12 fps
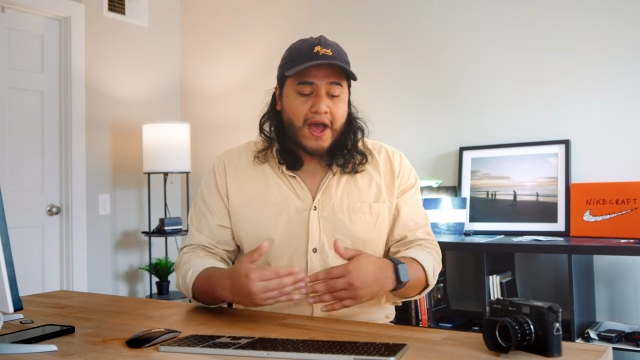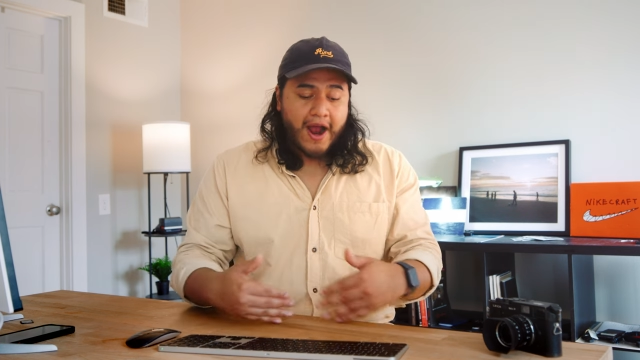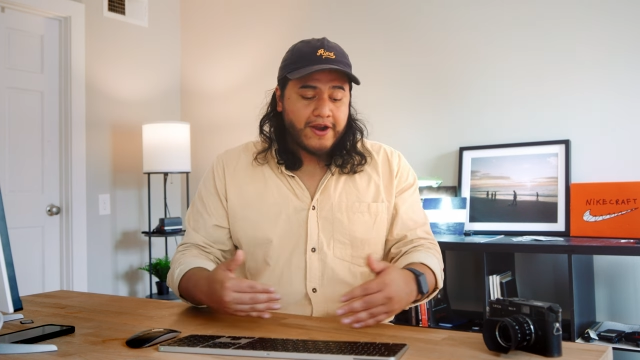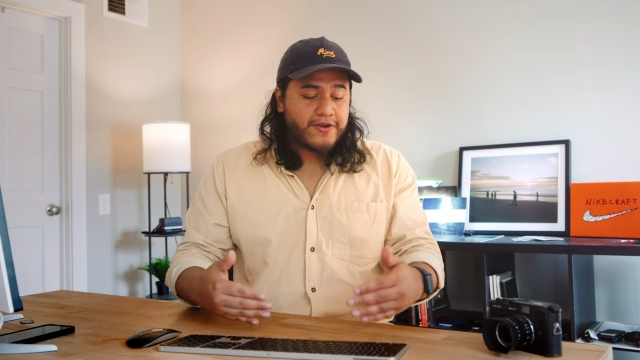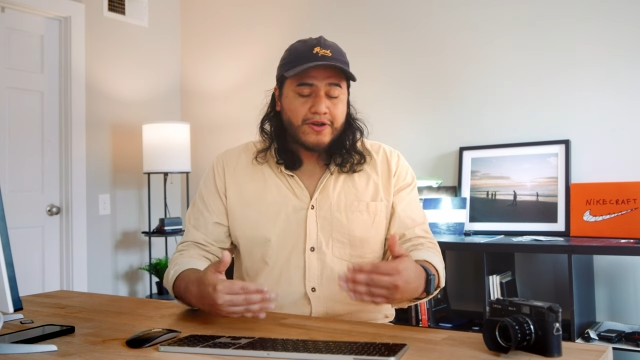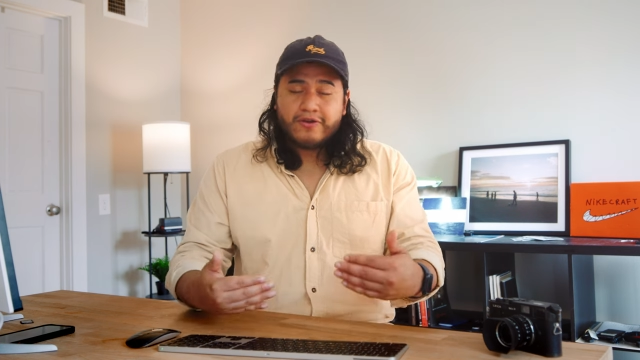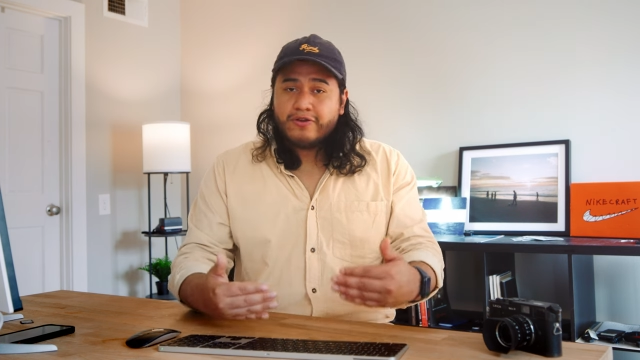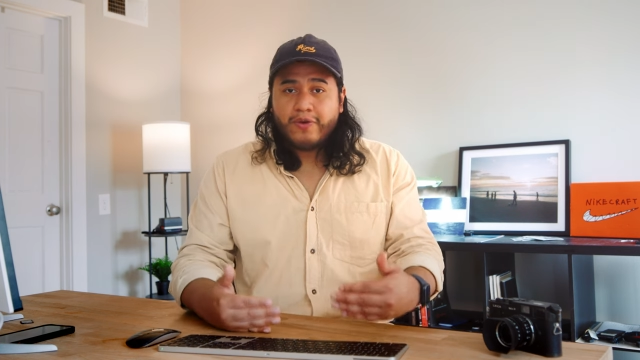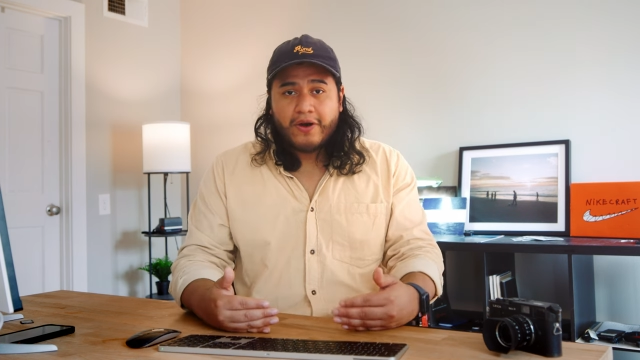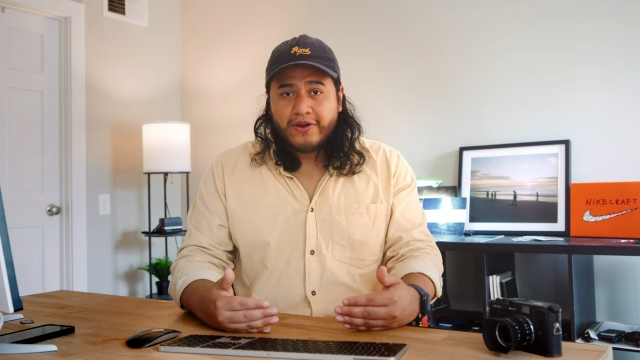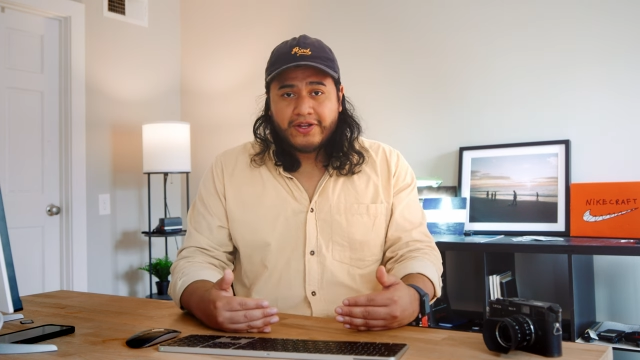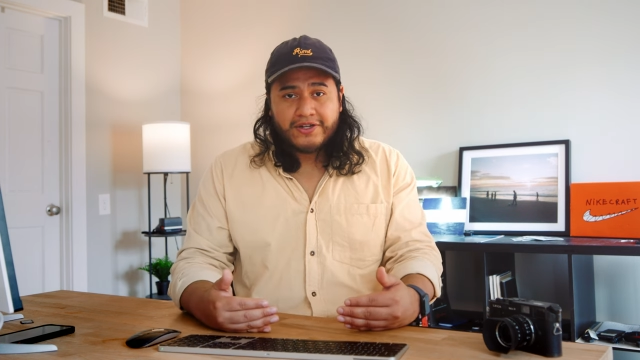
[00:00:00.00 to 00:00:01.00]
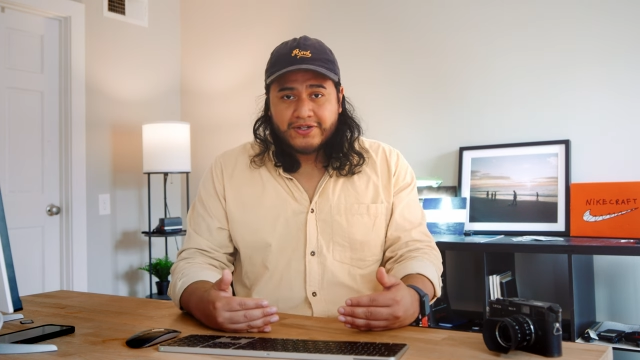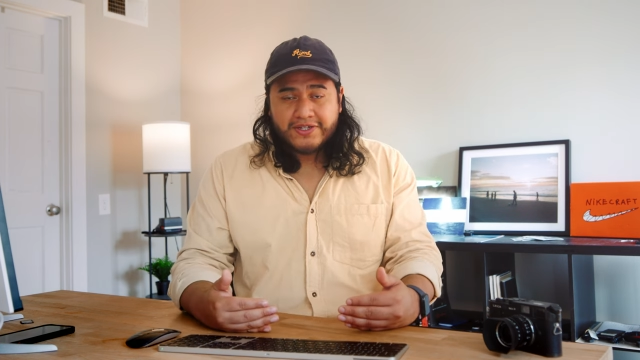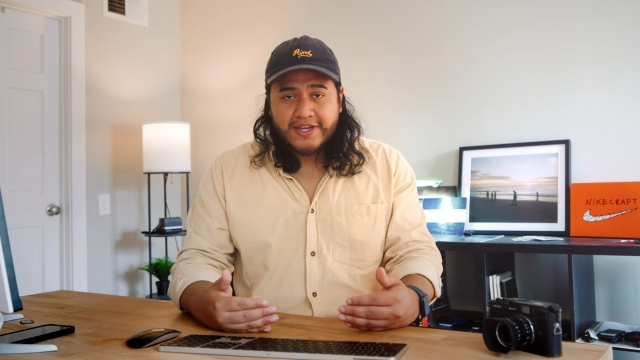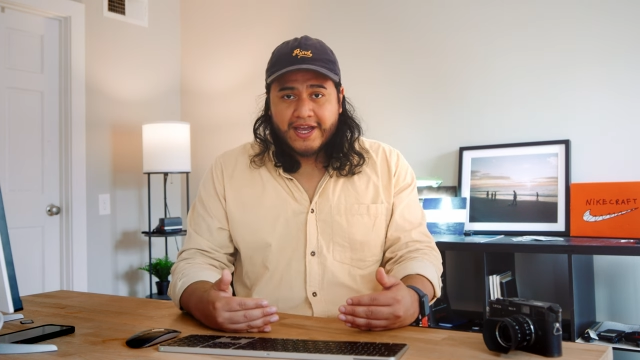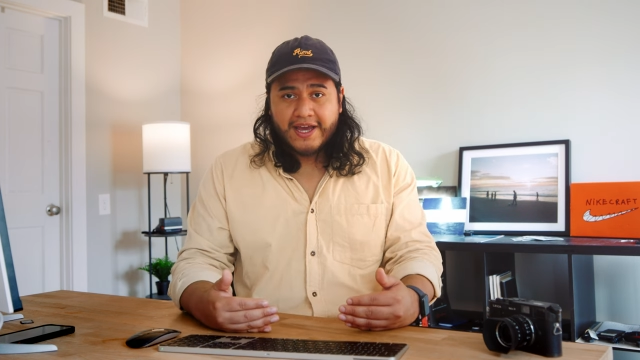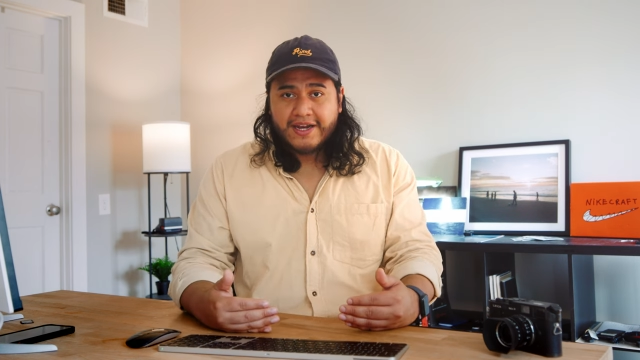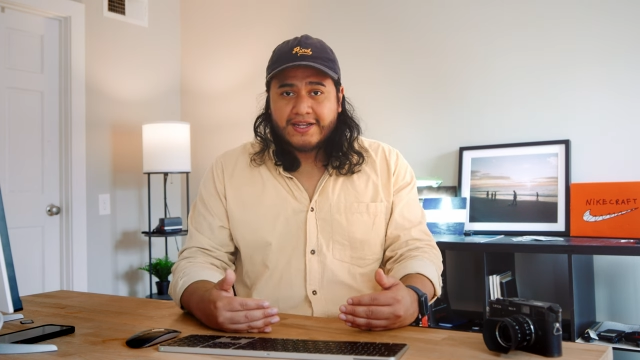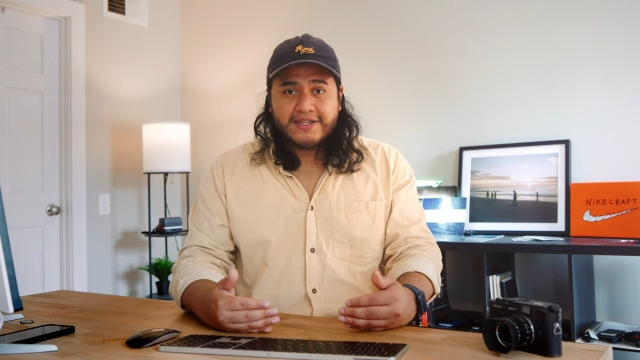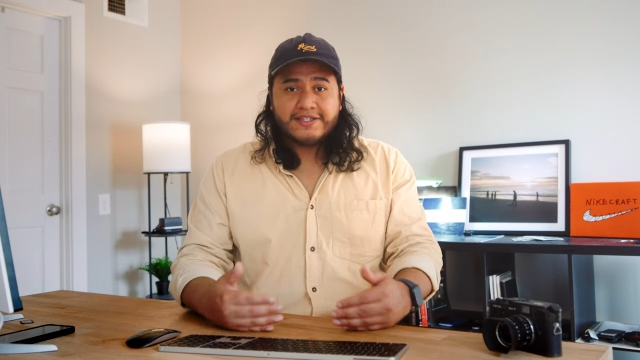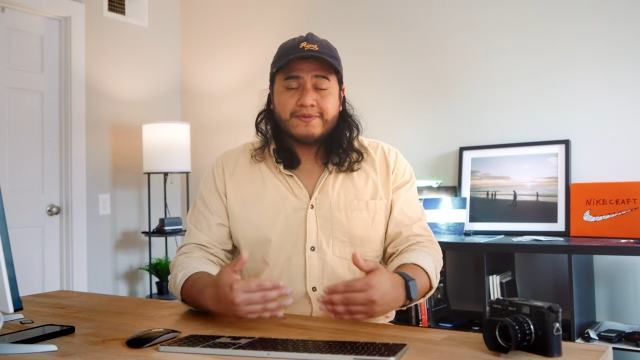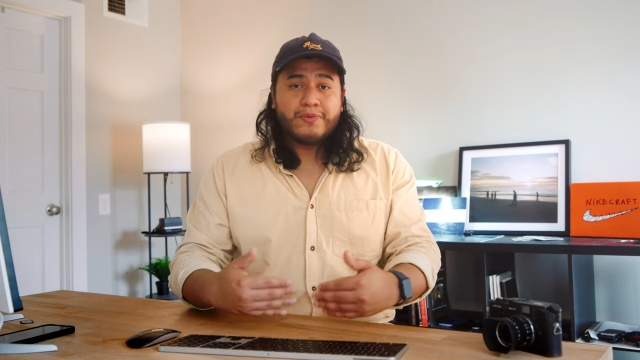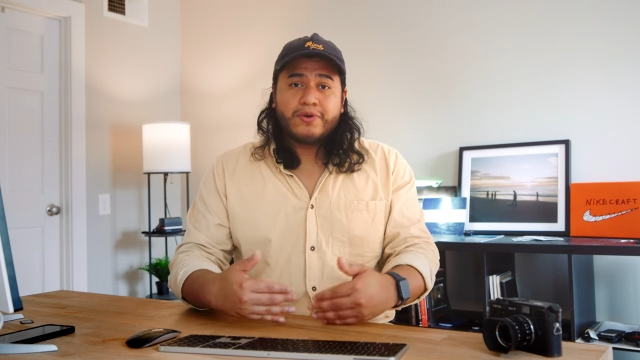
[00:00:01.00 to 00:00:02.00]
The higher you go in quality in your scan
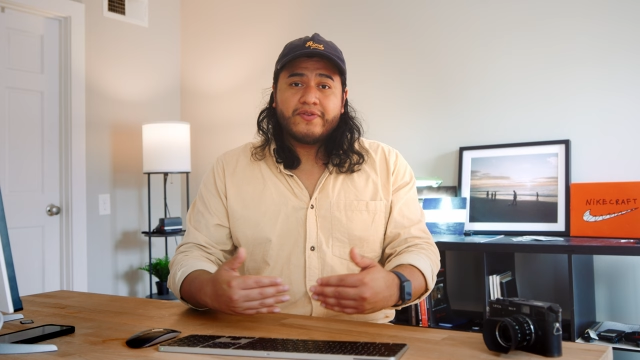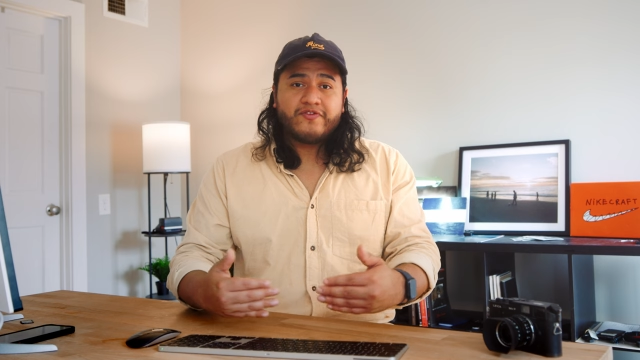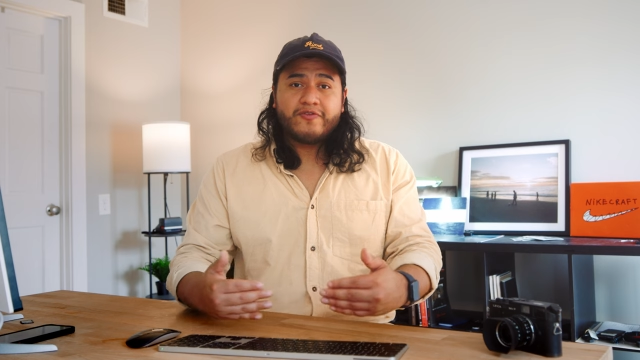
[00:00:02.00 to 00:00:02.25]
is the more